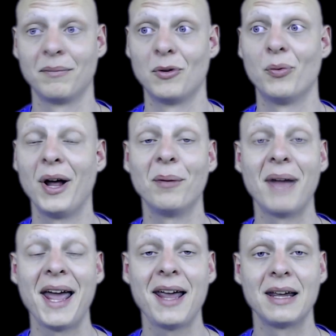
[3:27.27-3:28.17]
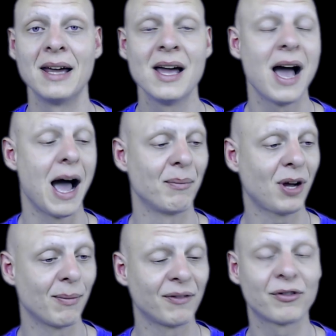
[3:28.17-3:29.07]
Realm A. I'm
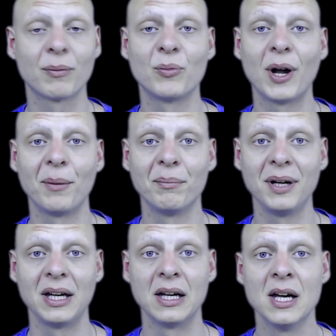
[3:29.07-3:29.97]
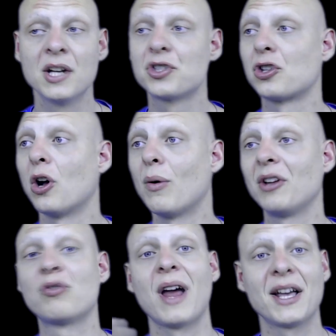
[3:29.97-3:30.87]
coming from Realm B. So I
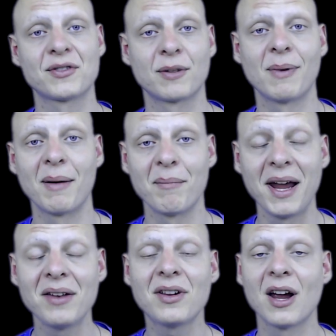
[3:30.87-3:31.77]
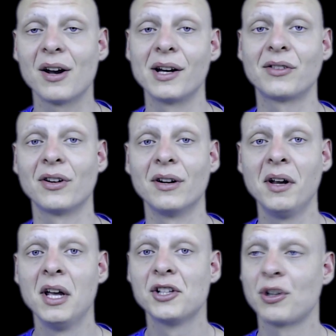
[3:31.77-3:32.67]
transfer my main character
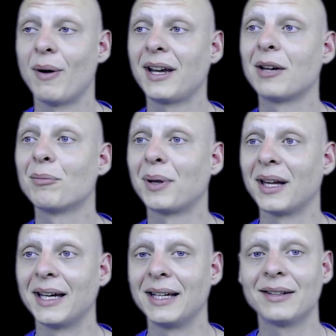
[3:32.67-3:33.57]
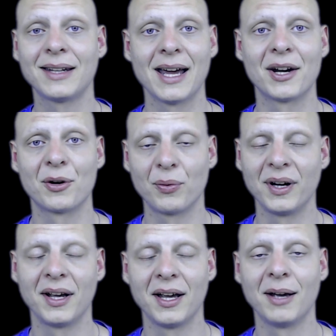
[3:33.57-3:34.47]
so I can play together
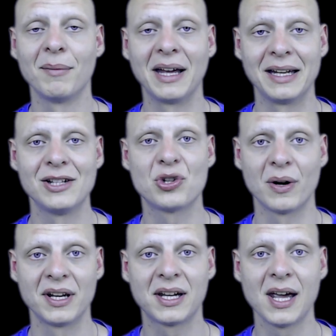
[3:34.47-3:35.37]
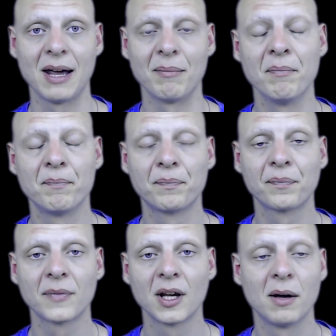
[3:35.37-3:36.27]
with him and enjoy the game.
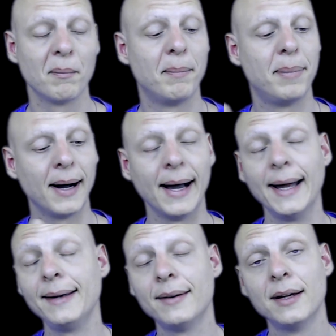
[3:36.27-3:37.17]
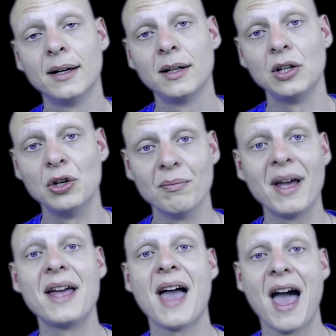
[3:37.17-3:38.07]
But you
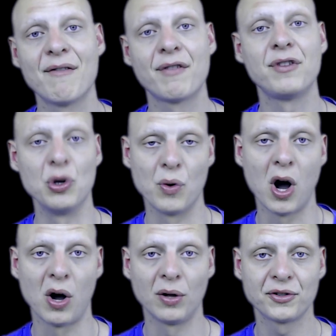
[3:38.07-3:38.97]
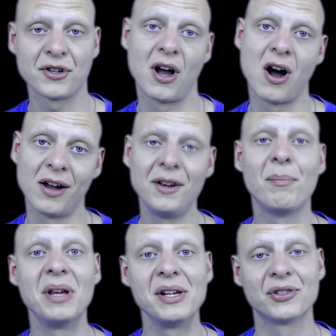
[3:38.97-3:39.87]
may have a few alts on the
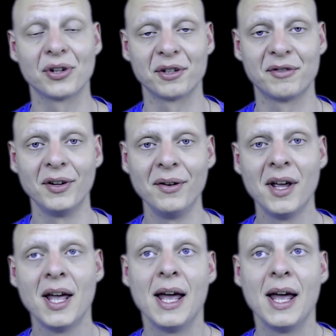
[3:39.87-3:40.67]
B server